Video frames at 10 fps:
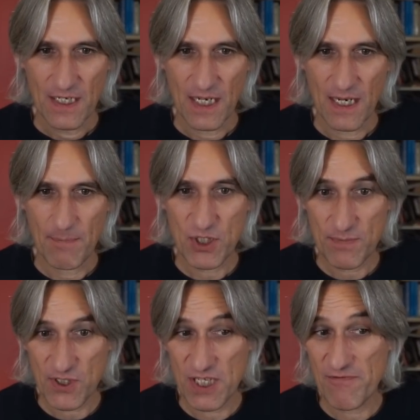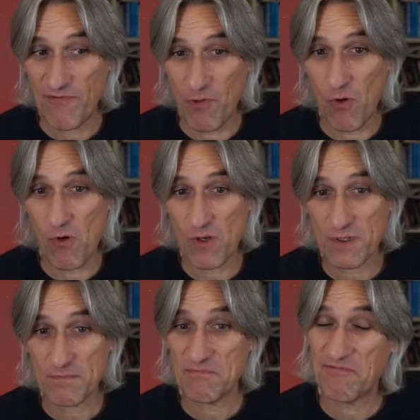Uh, bishop c4
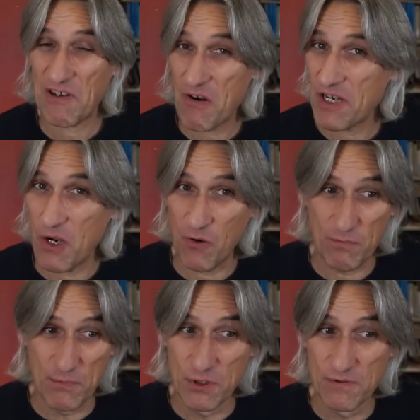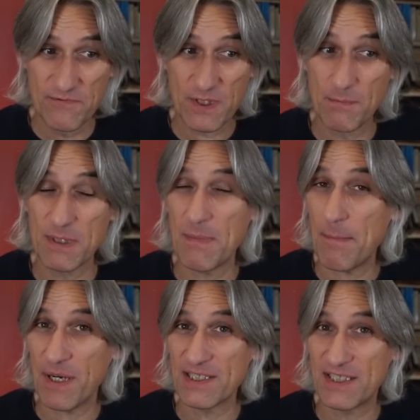very old move can be met
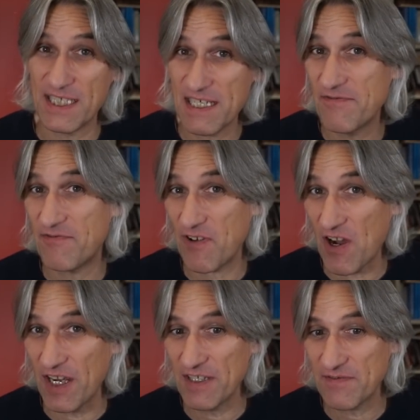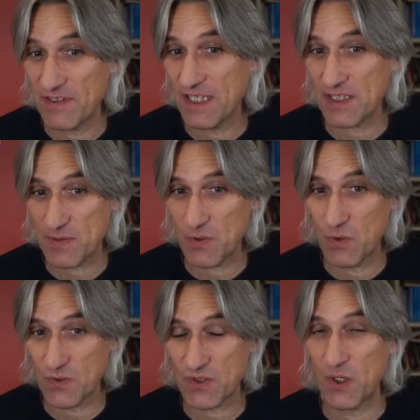by d5 and that's
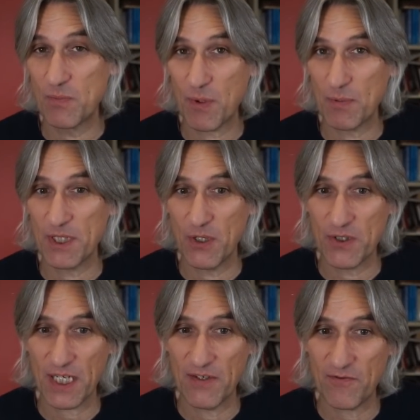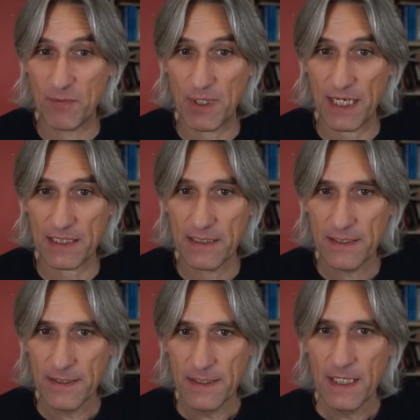also probably okay for black
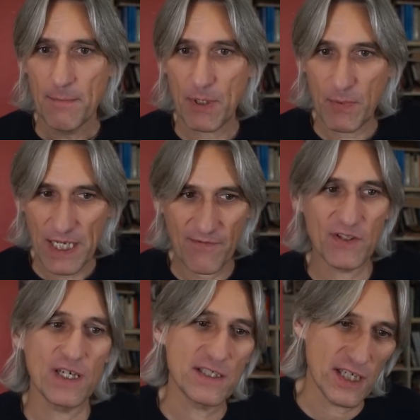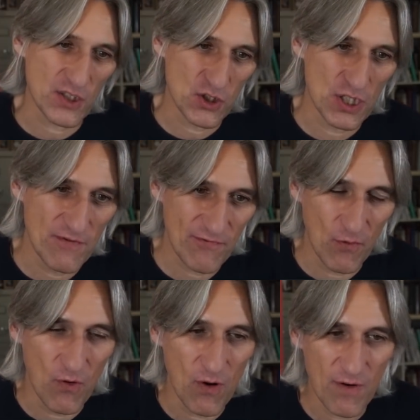but we have knight takes
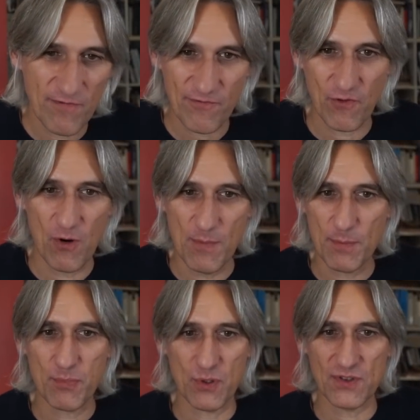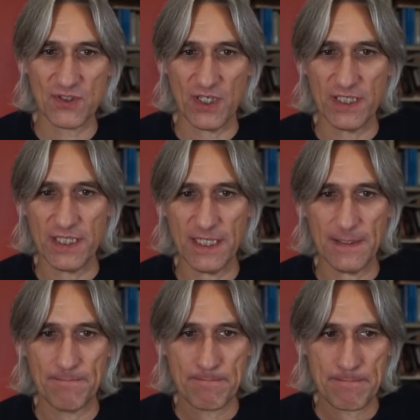g4 from Bronstein here